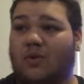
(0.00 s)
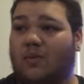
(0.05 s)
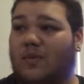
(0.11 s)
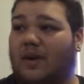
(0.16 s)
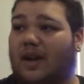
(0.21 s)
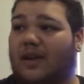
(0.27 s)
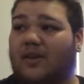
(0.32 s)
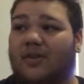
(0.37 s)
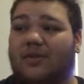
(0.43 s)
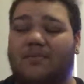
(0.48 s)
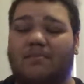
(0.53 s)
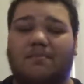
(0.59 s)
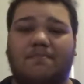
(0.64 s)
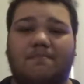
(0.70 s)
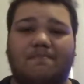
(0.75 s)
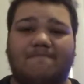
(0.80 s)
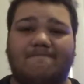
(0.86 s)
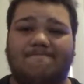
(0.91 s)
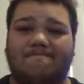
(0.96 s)
When I couldn't
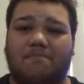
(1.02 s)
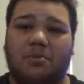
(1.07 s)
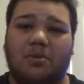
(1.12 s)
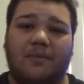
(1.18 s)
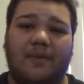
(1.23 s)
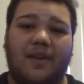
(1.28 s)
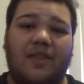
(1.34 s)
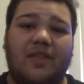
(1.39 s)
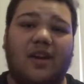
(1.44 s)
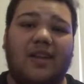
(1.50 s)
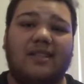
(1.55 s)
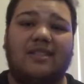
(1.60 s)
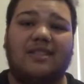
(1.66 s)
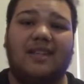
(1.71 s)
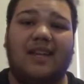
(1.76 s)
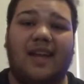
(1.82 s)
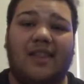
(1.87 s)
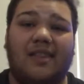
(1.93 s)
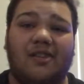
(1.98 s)
put my thoughts
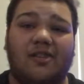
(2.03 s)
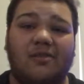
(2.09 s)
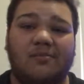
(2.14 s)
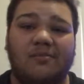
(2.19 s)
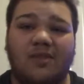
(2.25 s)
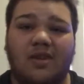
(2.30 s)
together,